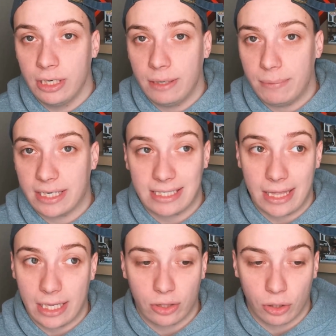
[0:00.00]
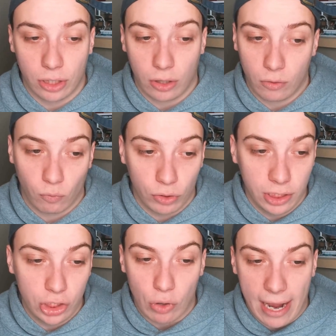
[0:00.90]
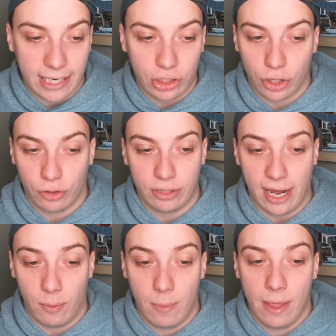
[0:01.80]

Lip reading: because I think they're going to really drag each other down.